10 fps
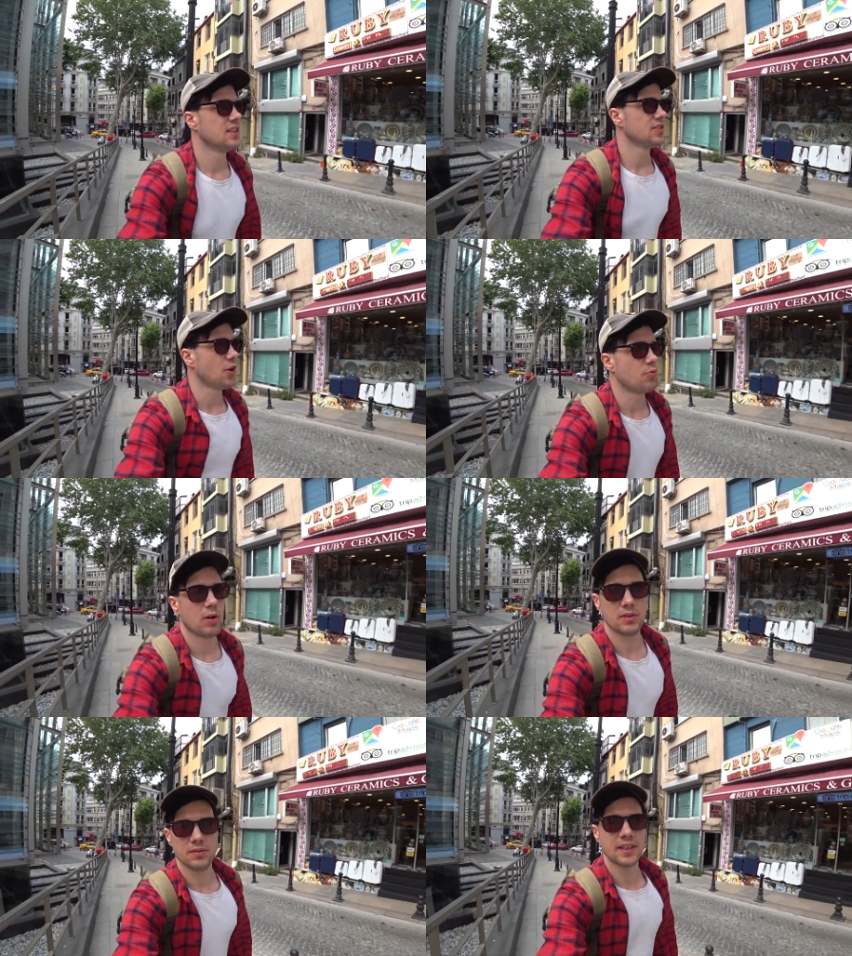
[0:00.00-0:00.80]
No
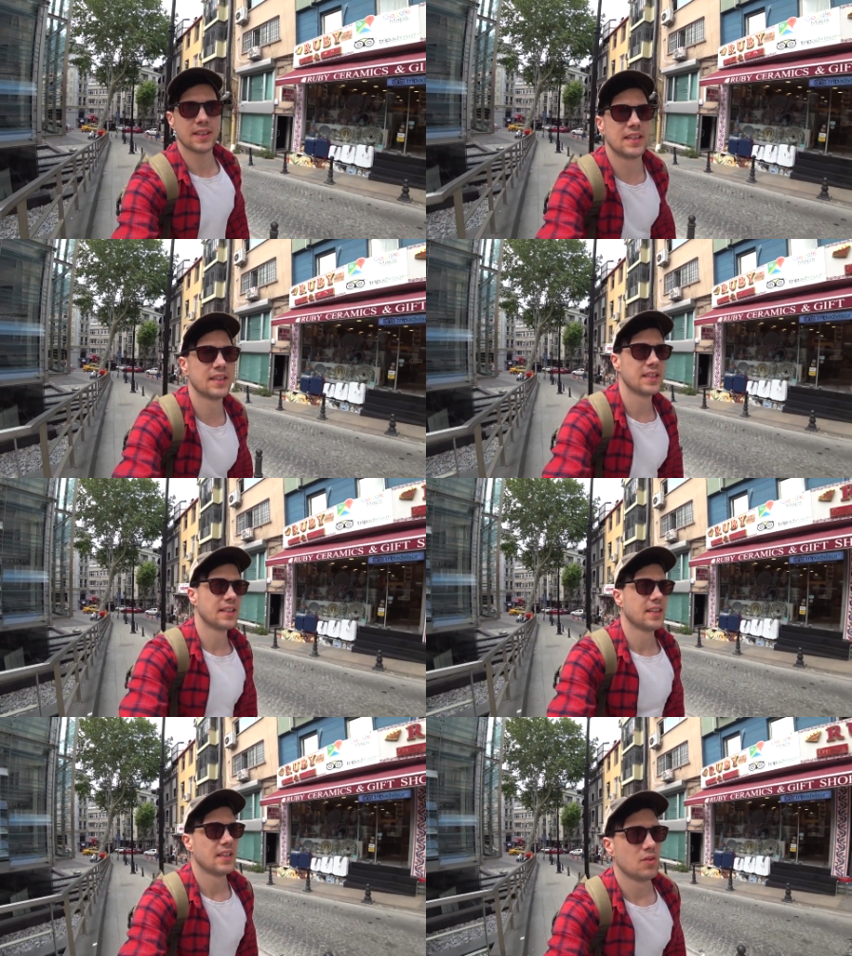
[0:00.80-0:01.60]
problem,
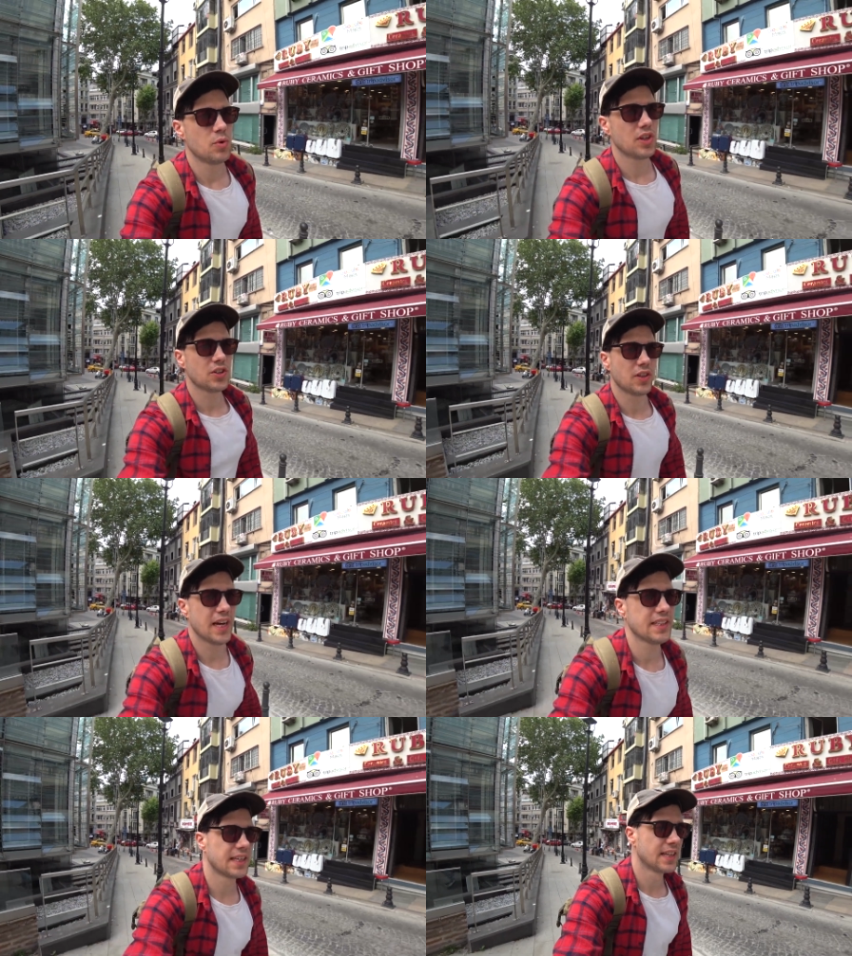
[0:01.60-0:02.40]
we can do
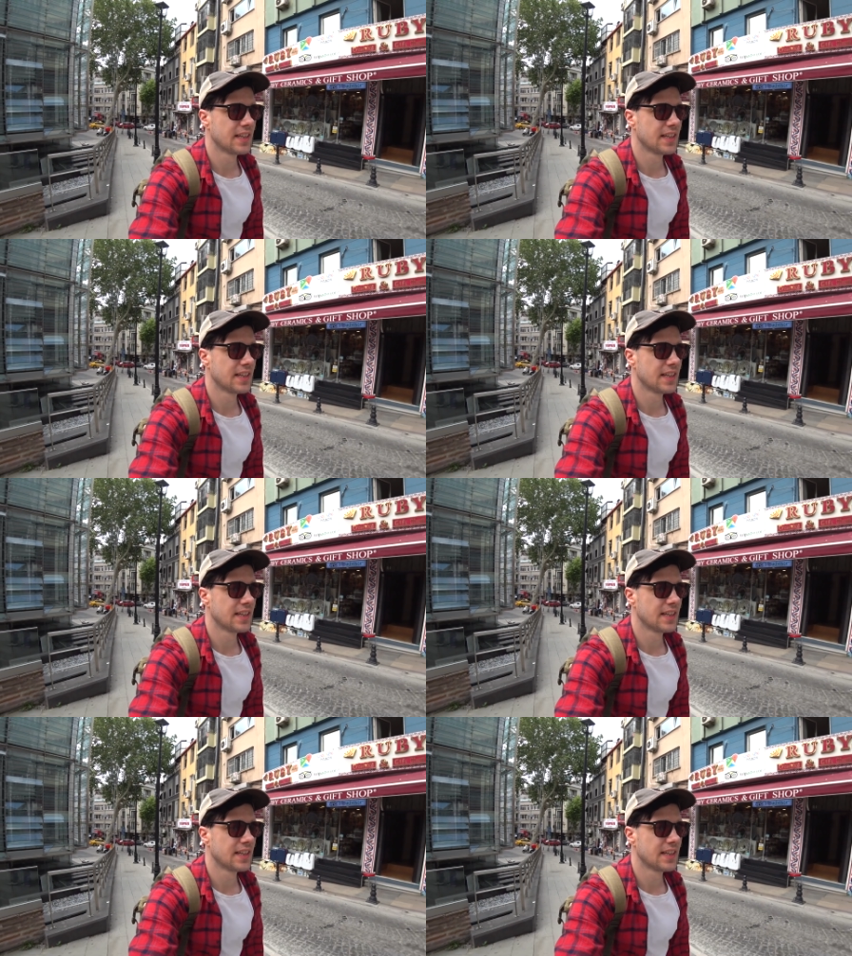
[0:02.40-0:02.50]
that.